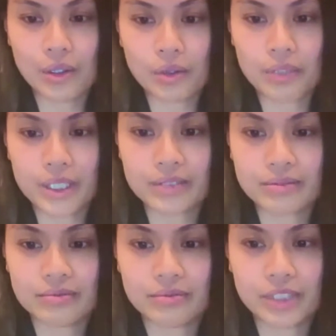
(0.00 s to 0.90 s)

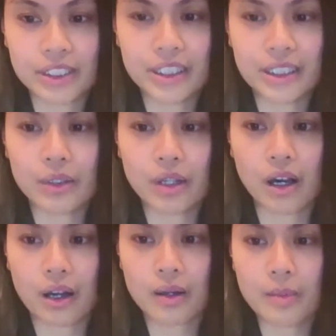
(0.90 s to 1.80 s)
really low
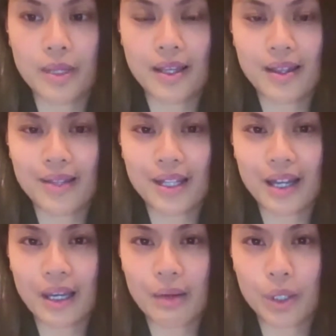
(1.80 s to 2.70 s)
carb, that I
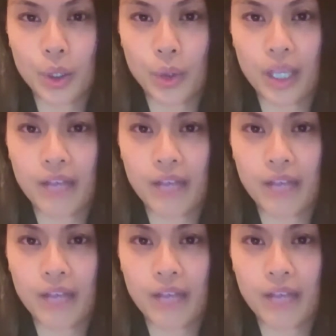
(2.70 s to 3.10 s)
will crave